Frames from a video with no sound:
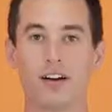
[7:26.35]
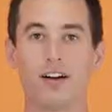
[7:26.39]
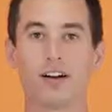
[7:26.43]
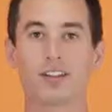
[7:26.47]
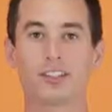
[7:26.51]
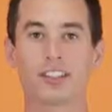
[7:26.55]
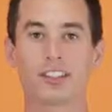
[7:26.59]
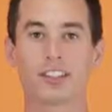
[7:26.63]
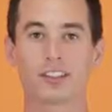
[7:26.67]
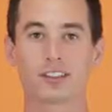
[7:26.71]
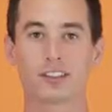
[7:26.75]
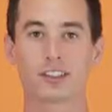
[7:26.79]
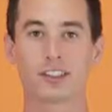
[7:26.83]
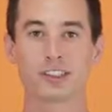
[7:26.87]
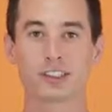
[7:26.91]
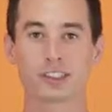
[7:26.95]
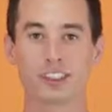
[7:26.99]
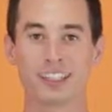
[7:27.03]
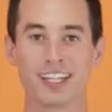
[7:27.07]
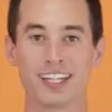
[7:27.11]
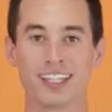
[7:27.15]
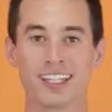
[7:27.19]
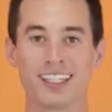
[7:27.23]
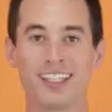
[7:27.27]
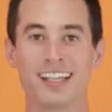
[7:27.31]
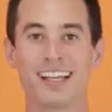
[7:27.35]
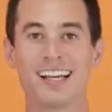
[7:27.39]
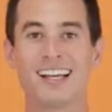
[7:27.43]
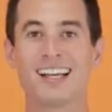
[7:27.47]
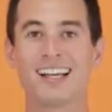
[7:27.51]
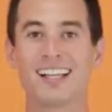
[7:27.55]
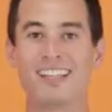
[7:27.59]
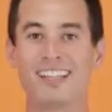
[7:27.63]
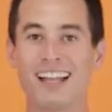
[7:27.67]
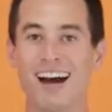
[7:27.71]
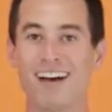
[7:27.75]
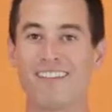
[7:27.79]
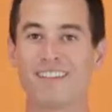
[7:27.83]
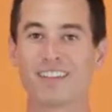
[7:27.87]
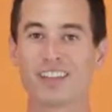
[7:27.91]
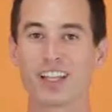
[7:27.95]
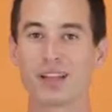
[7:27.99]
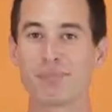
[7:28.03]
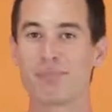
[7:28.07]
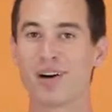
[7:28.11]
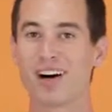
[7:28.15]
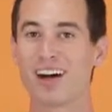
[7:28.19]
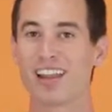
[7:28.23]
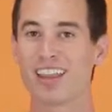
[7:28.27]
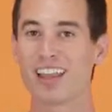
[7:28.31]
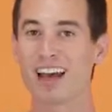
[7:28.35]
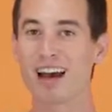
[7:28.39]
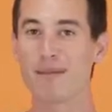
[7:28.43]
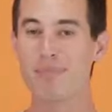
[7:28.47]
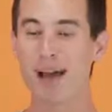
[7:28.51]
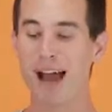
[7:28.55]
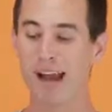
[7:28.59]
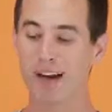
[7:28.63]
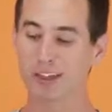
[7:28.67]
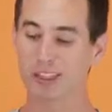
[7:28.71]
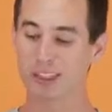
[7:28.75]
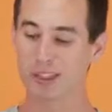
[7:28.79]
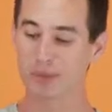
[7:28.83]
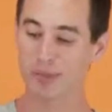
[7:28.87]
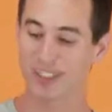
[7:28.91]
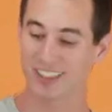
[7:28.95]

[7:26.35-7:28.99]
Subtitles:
All your screws are in. Now flip on that power